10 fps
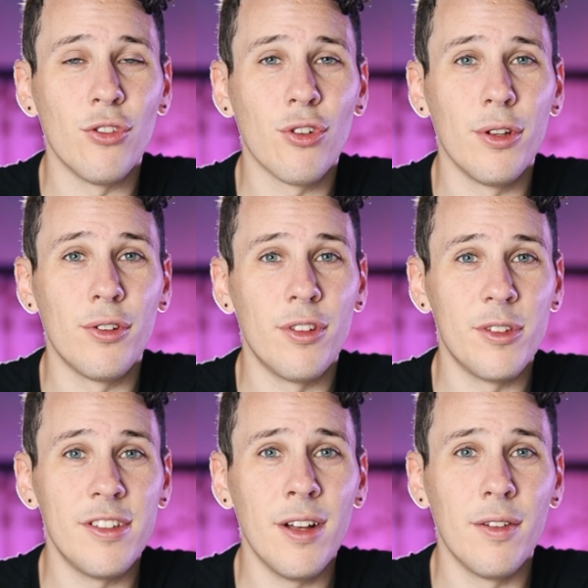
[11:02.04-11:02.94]
controllers
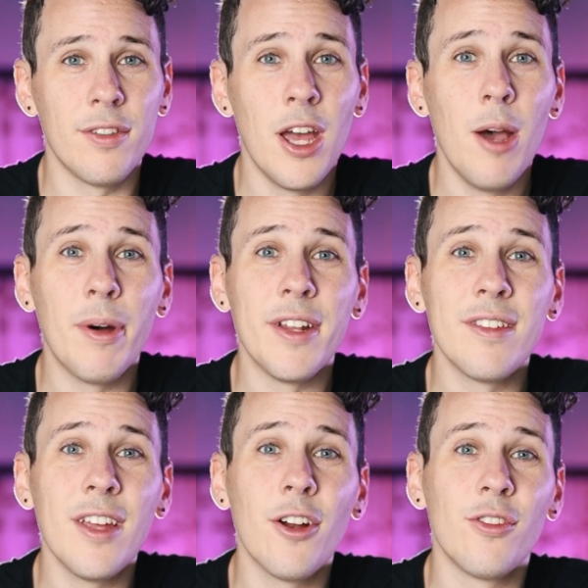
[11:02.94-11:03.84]
themselves, but
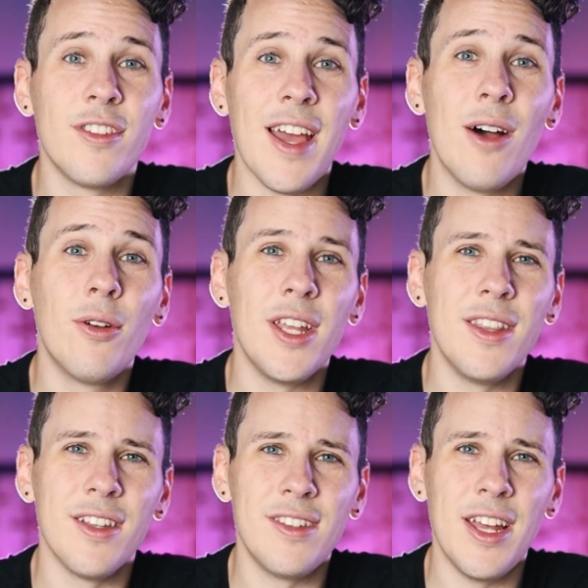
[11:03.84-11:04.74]
instead are down
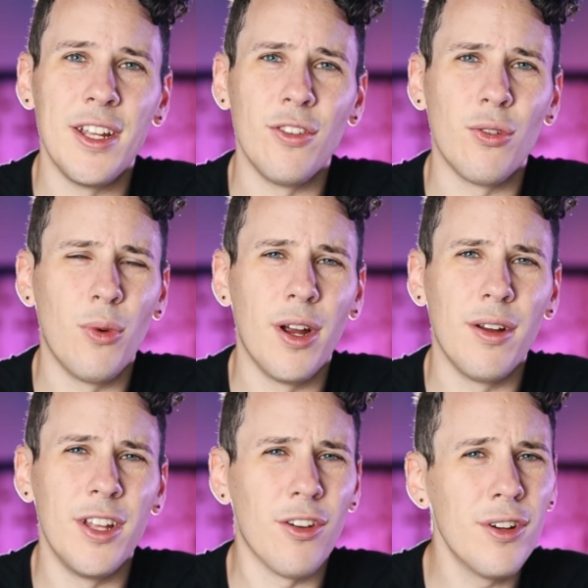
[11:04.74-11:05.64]
in the settings where
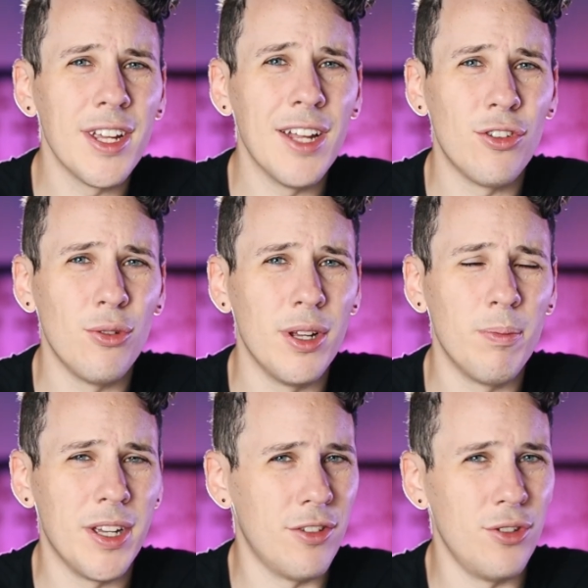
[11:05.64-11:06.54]
it's hard to get to
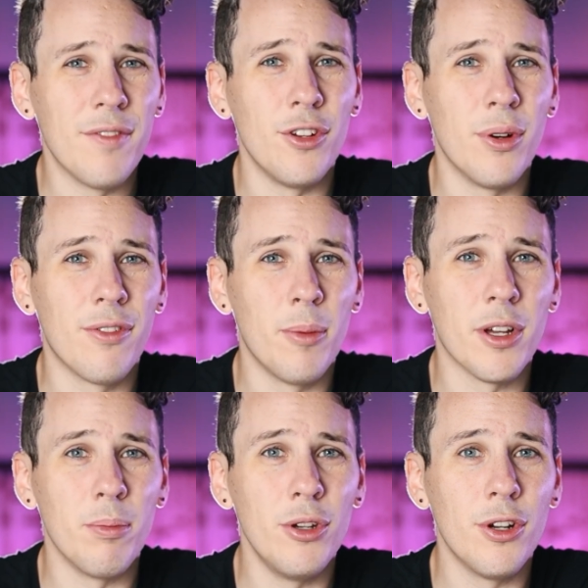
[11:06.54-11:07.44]
it because you have to do it from a
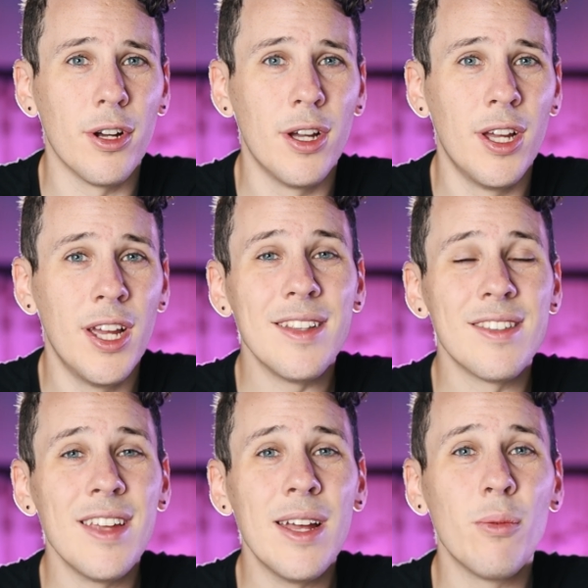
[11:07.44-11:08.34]
computer.
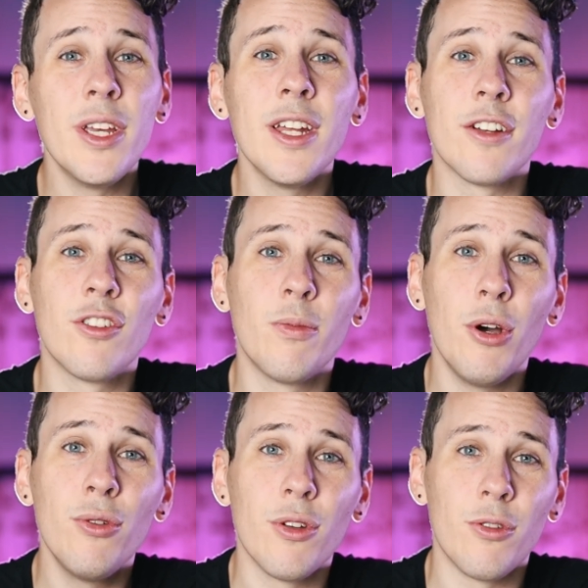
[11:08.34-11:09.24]
Instead, we can
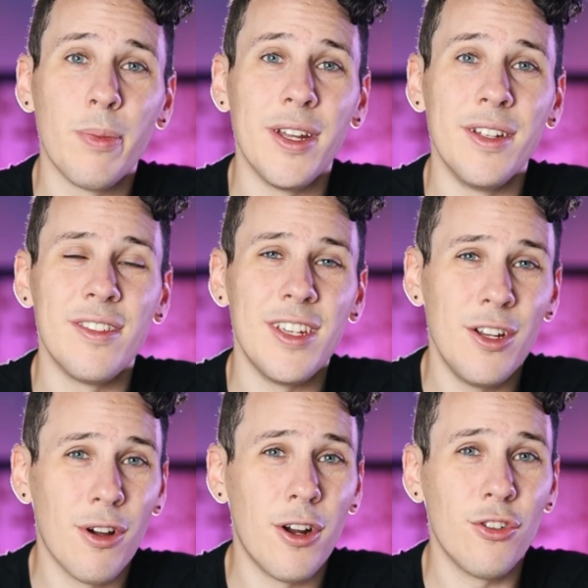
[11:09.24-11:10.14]
expose those buttons
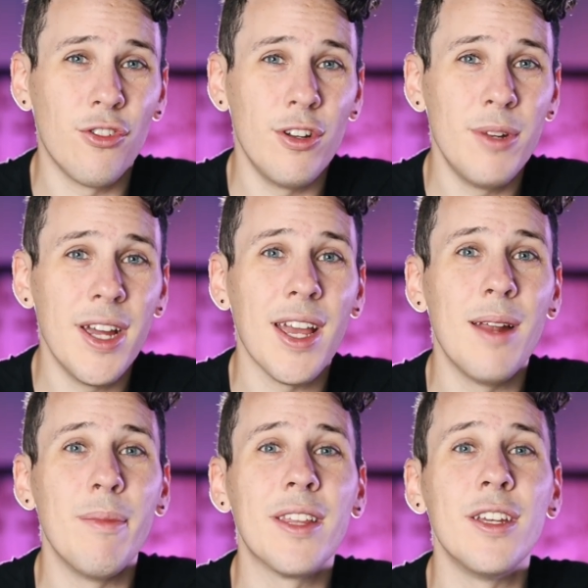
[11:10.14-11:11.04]
here on our Stream Deck
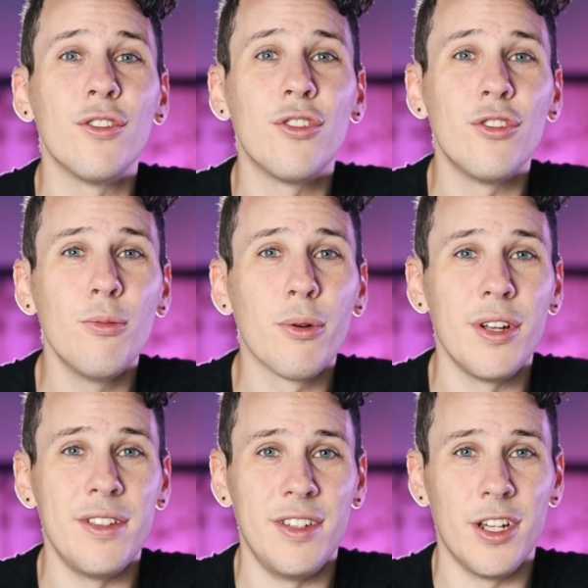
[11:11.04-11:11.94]
and make things super
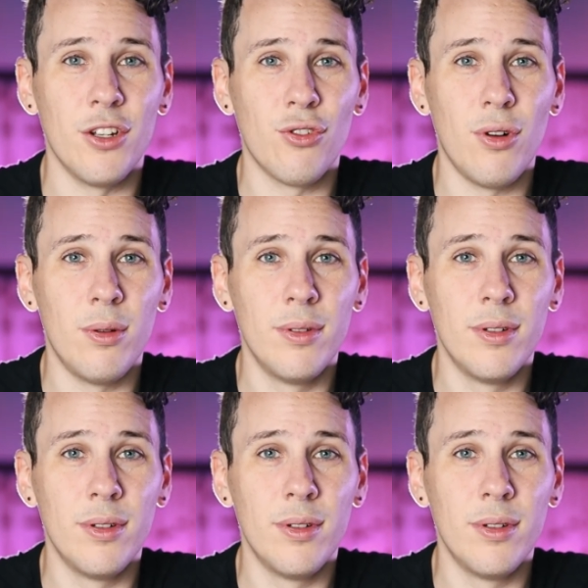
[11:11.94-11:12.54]
easy to control.